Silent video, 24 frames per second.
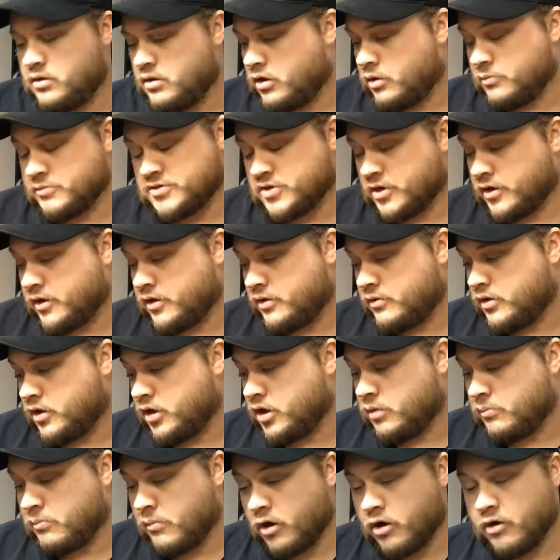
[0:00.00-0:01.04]

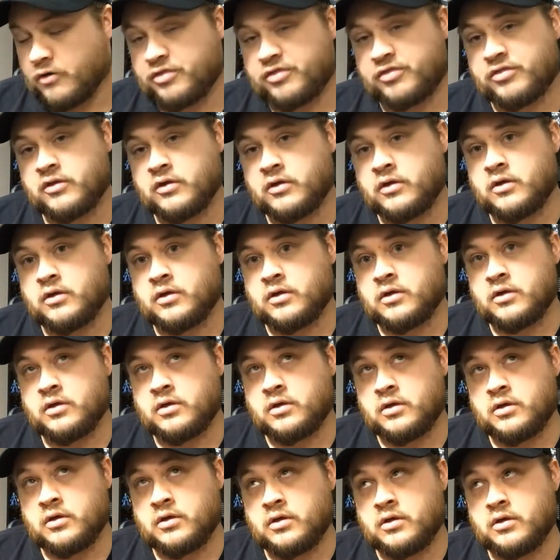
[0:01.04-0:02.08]
Marth,
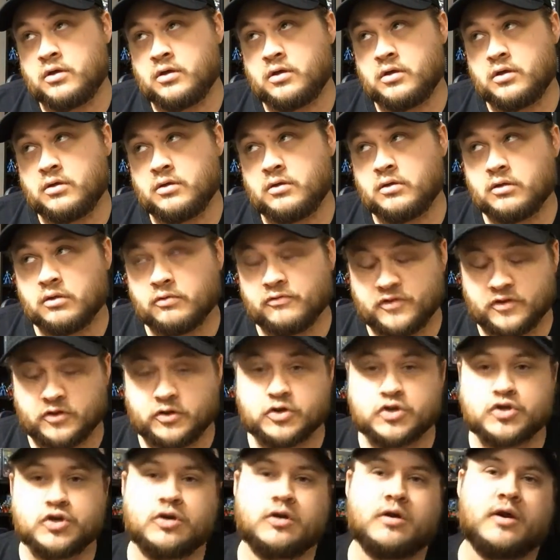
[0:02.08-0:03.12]

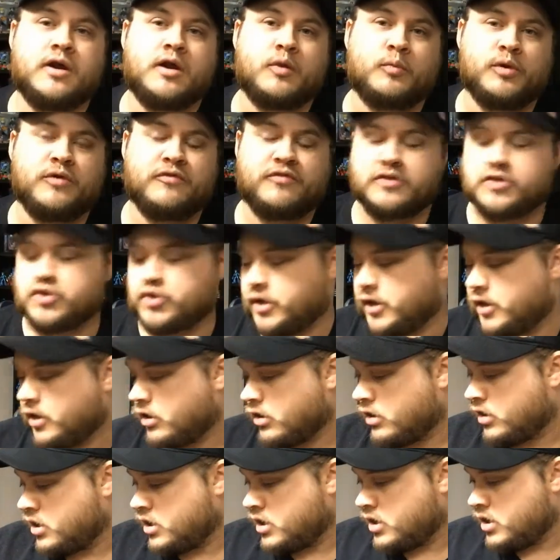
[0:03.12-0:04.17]
Villager and Wii Fit Trainer